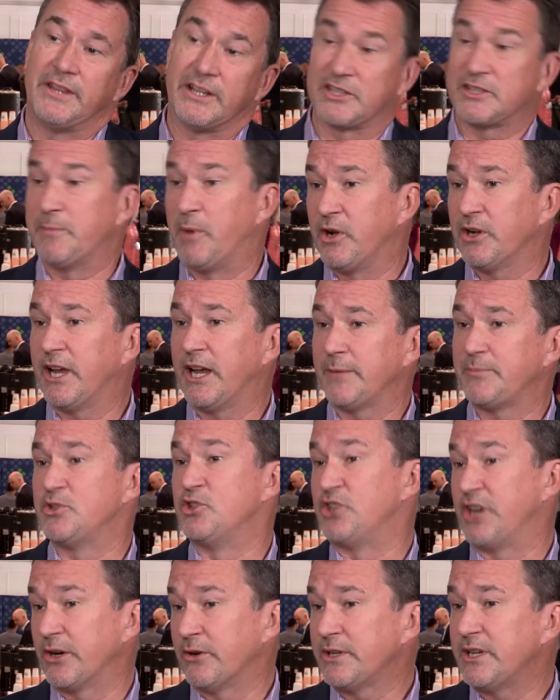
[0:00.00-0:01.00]
that small caps
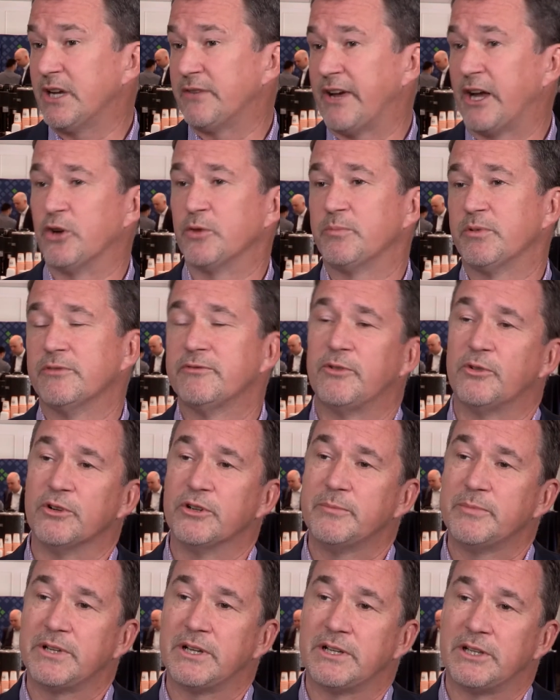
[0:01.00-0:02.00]
generally have
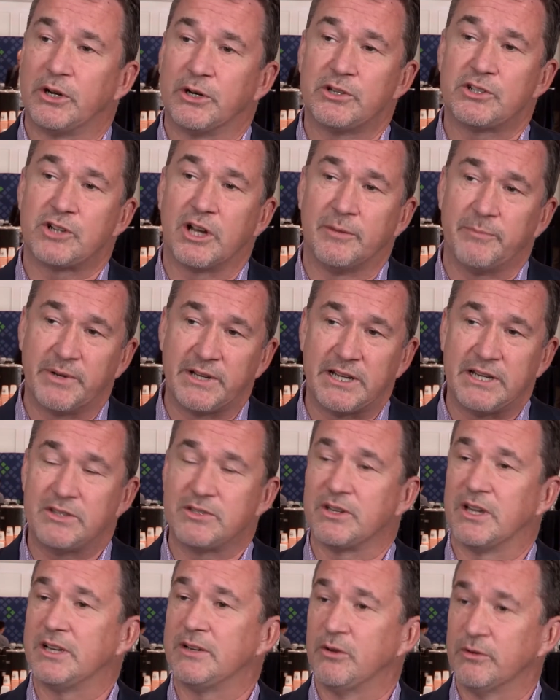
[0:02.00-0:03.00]
outperformed large
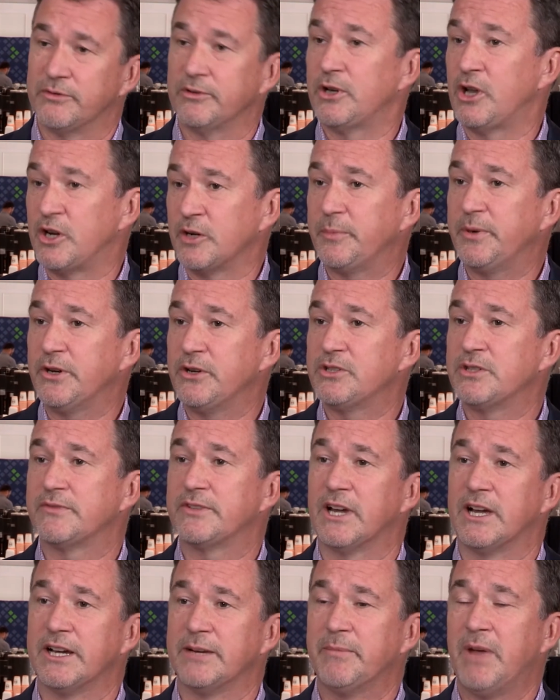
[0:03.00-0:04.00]
companies uh, over long periods
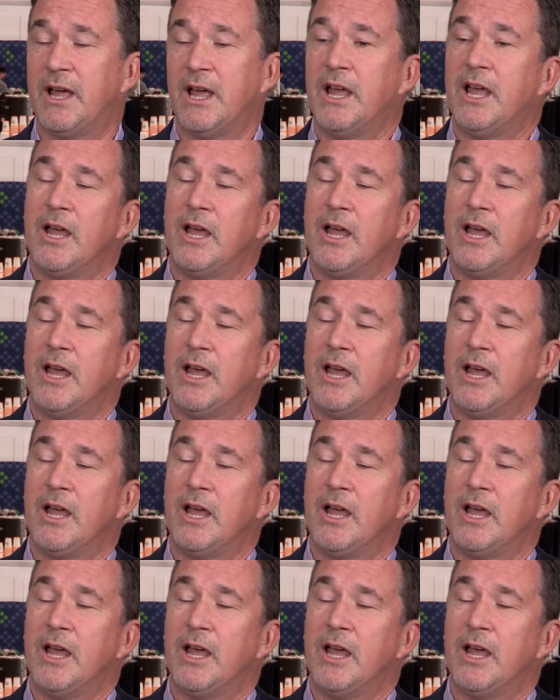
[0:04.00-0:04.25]
of time.